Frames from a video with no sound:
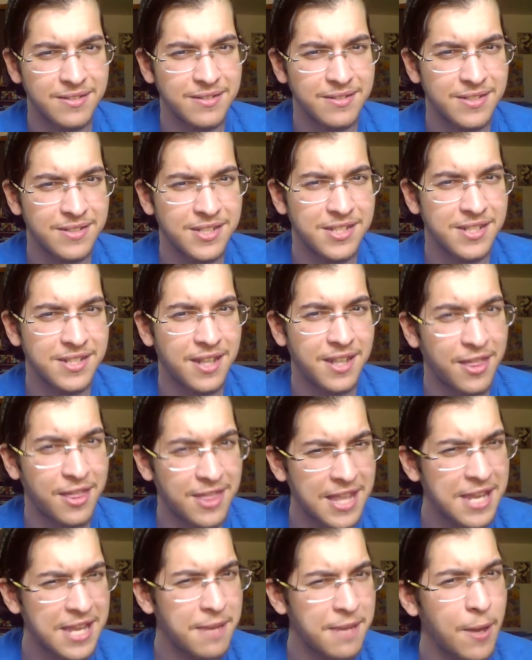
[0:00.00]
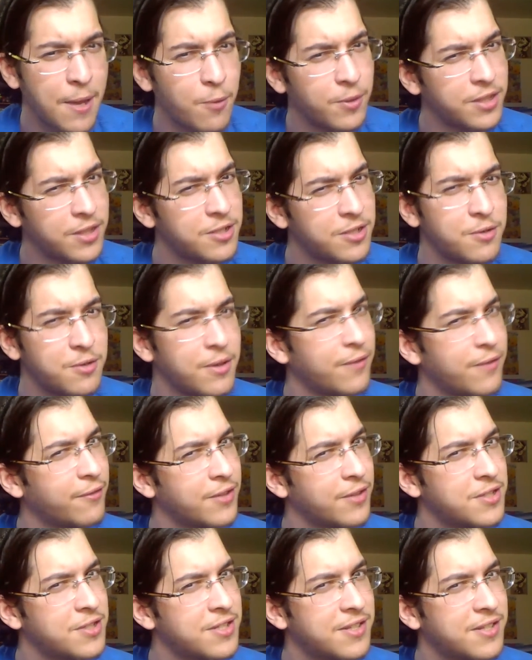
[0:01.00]
Just think about what they're doing for
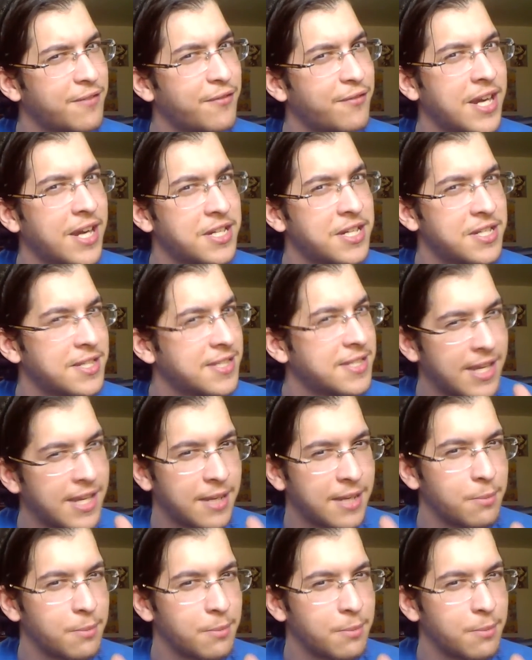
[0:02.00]
just a fraction of a second